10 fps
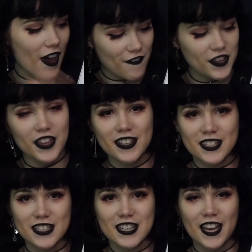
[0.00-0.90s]
everything is
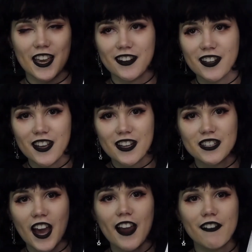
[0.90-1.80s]
contained,
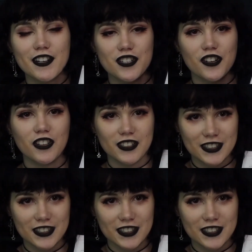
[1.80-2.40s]
diary, journal,